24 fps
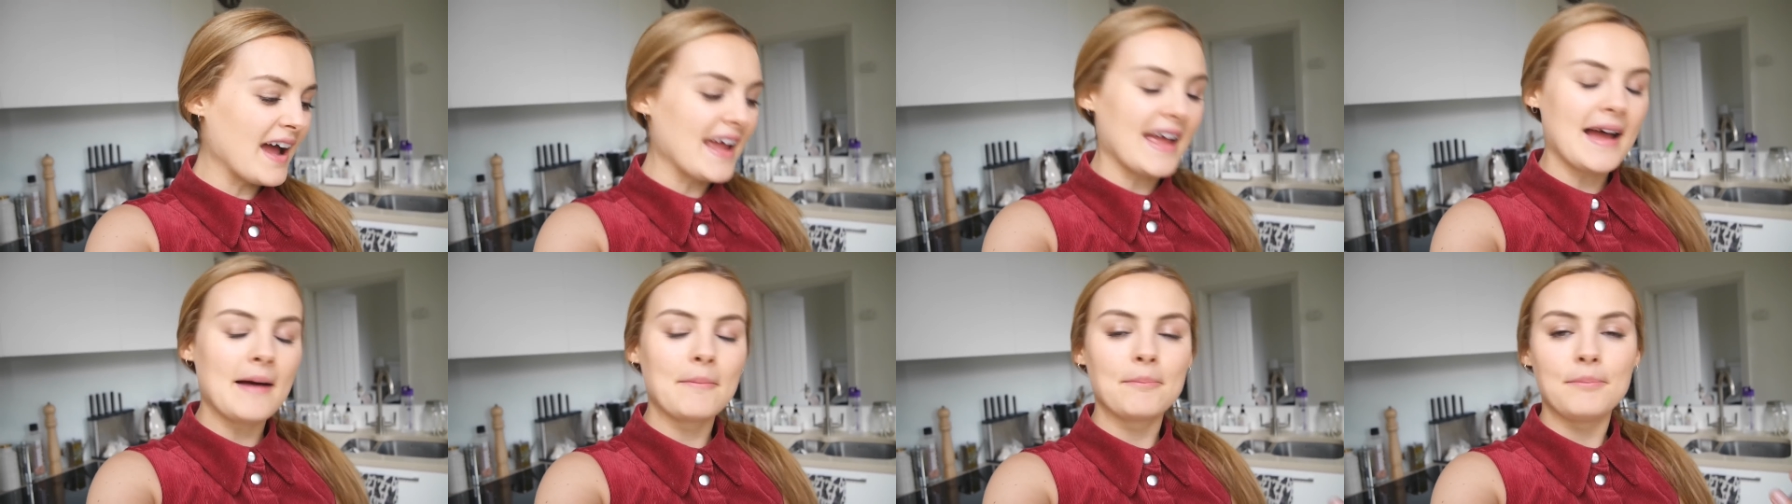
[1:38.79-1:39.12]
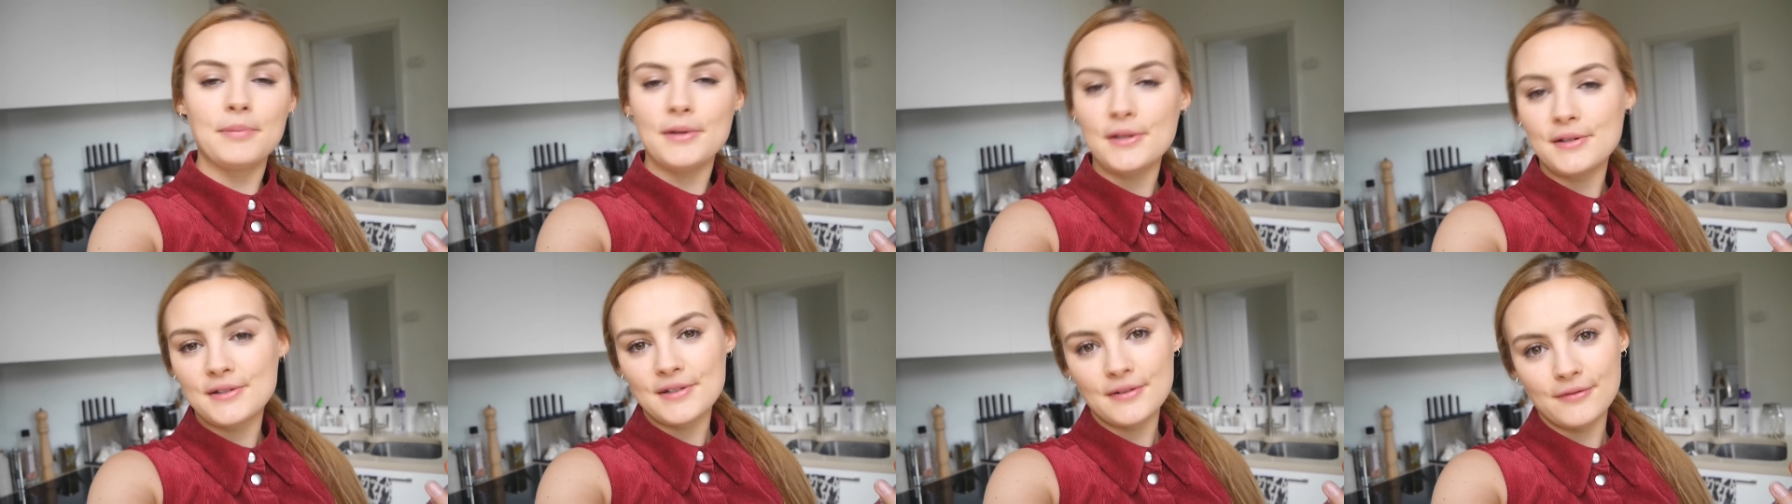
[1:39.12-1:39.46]
I
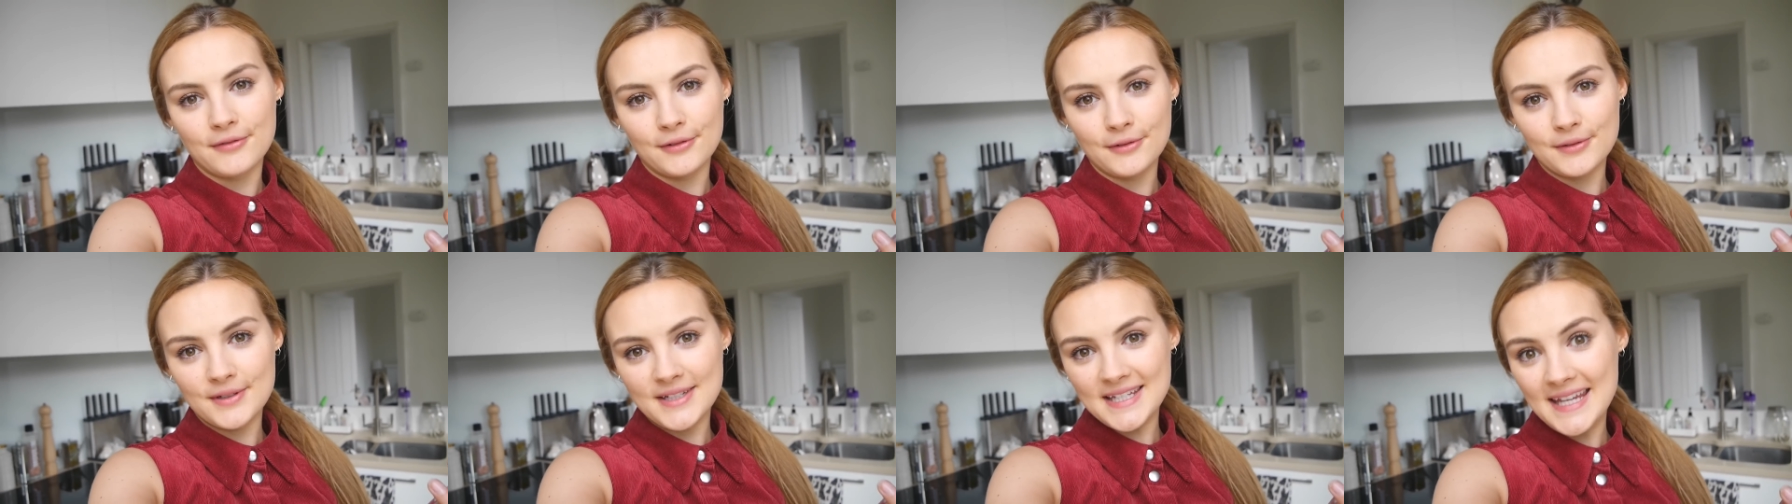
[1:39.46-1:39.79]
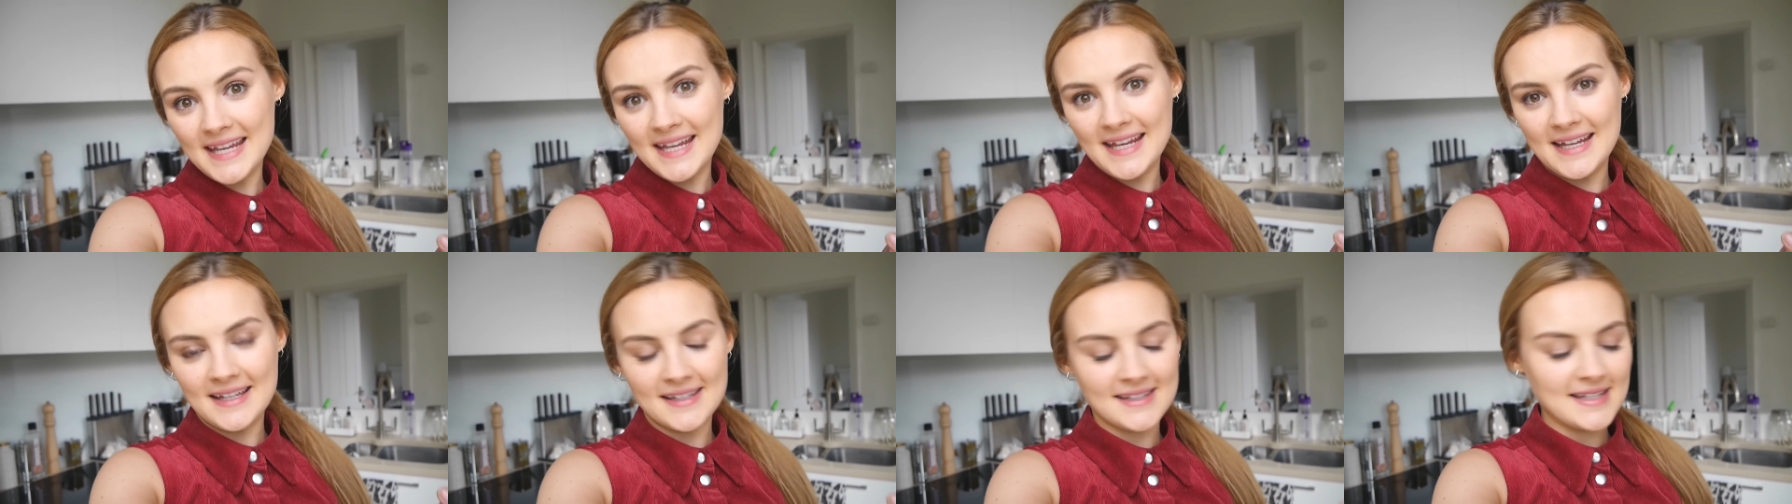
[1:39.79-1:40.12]
Am Beautiful
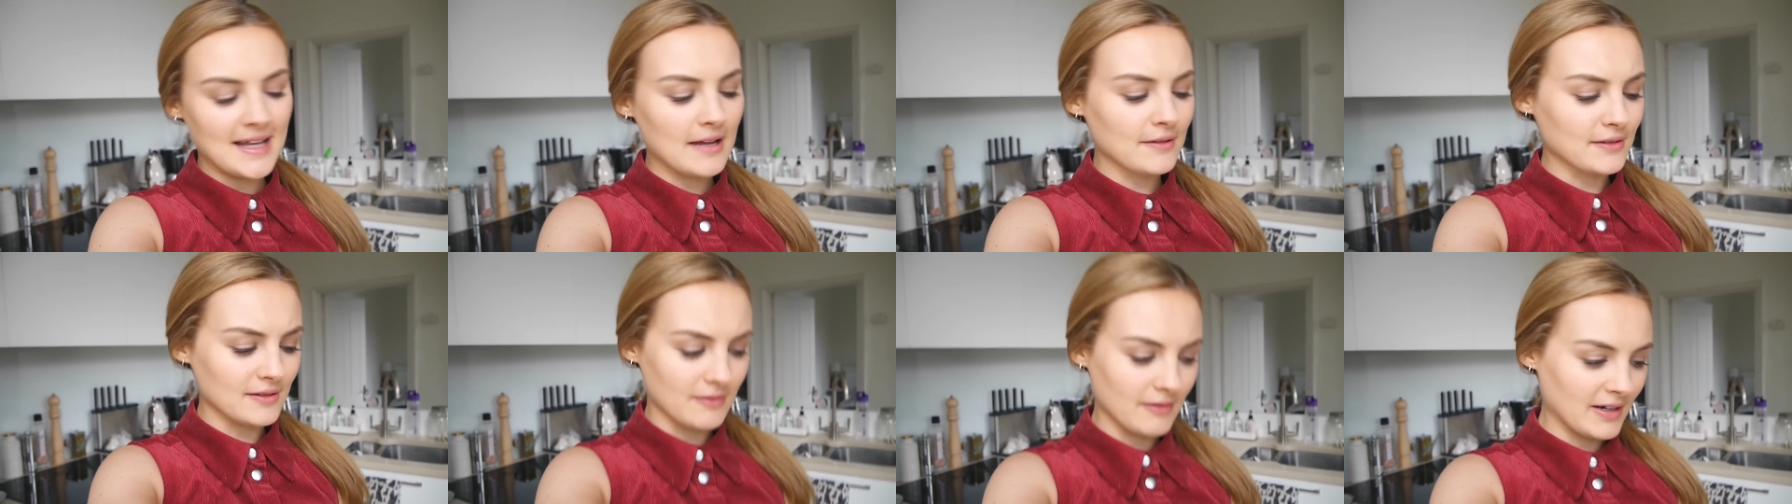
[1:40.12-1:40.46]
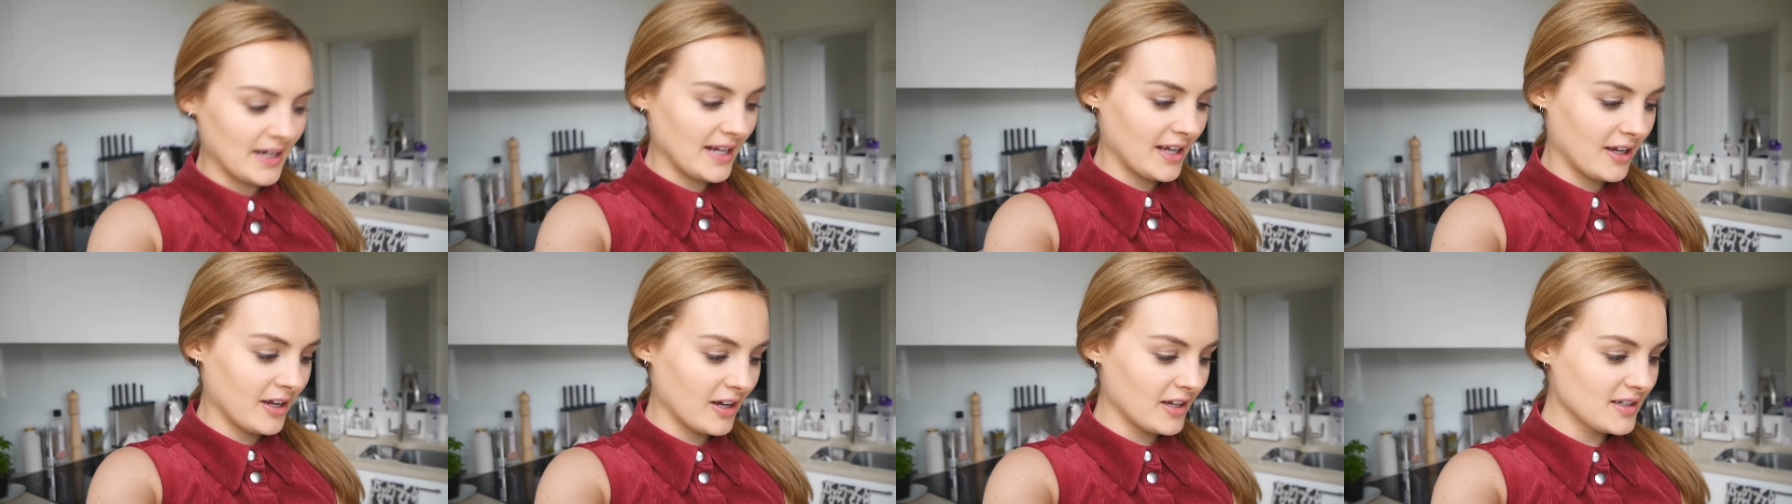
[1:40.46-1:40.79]
tea. It sounds
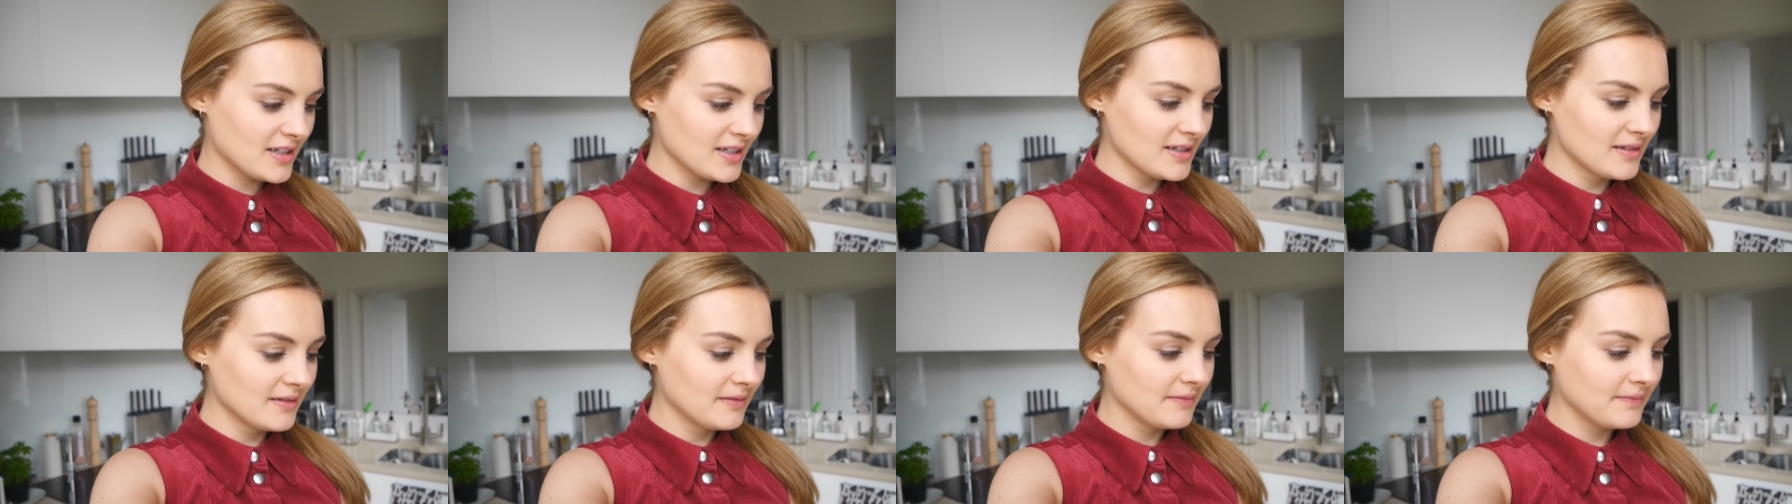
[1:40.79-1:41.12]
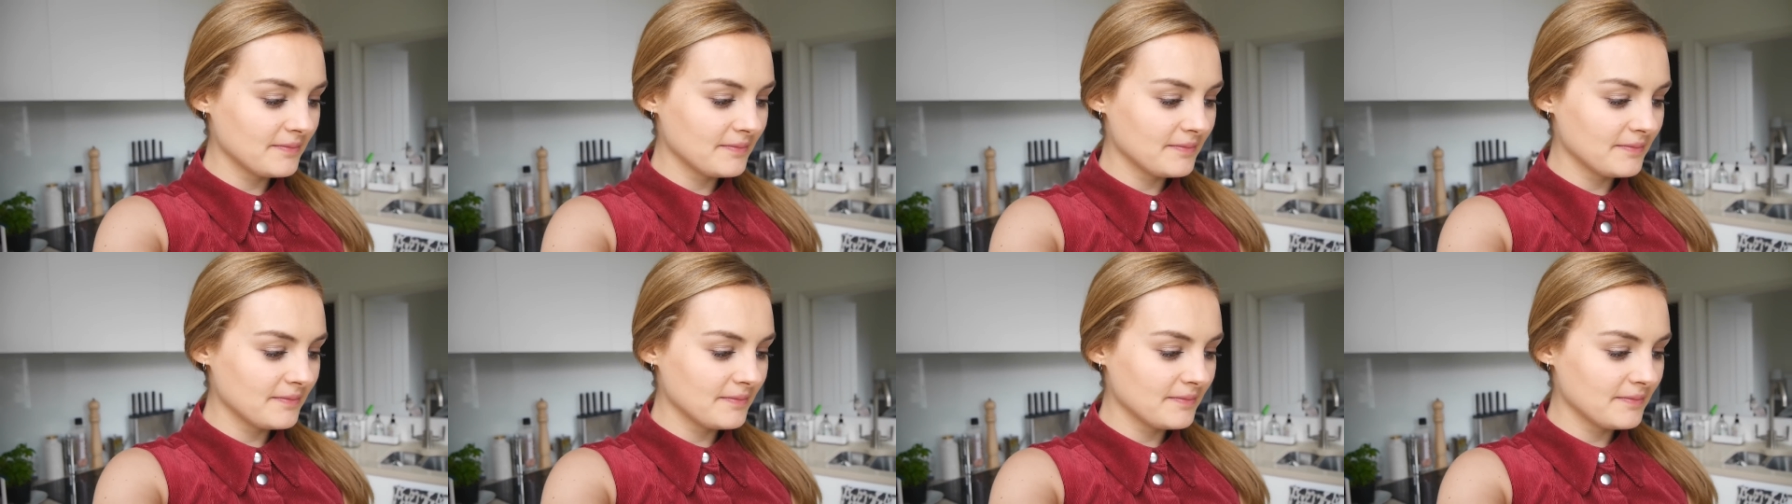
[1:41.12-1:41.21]
really good.